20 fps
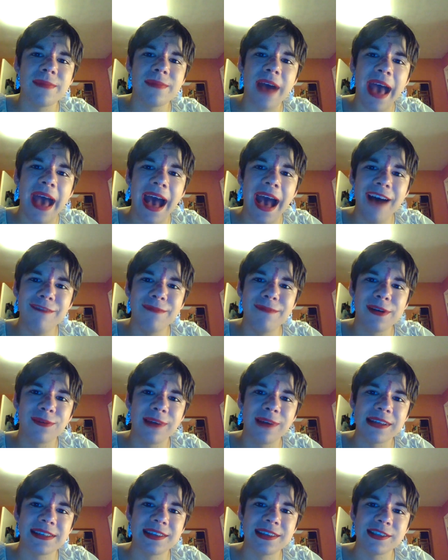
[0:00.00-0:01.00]
have been
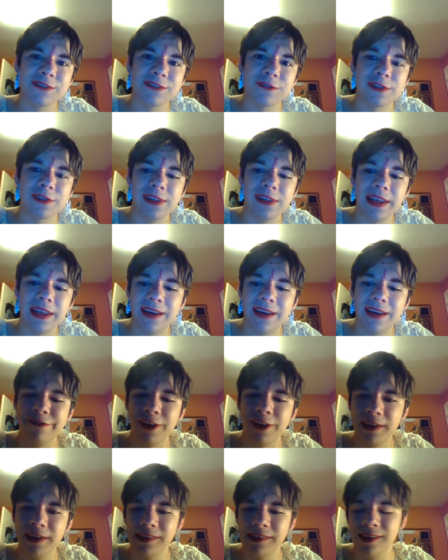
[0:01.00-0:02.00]
residents for like a
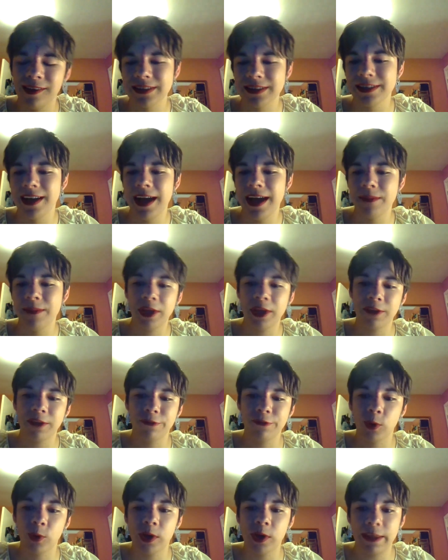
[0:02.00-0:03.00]
very long time, like
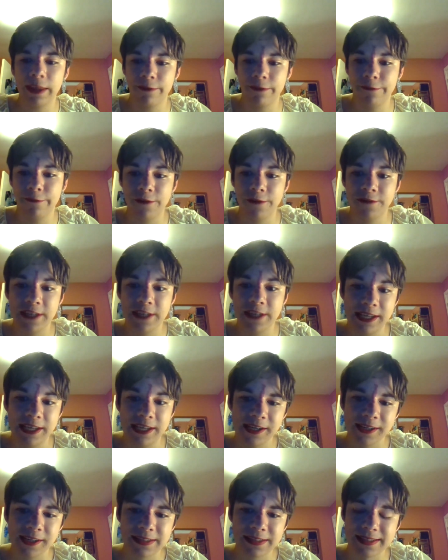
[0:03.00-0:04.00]
40, 50
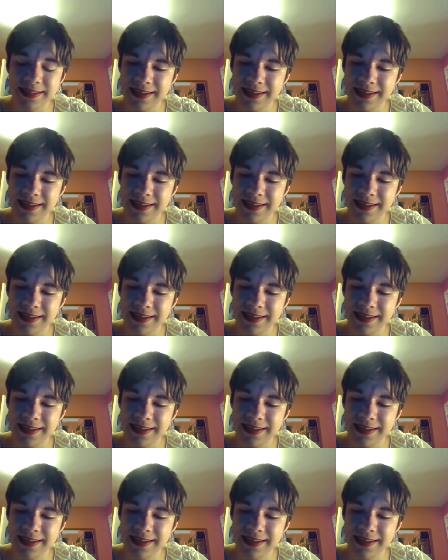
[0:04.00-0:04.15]
years.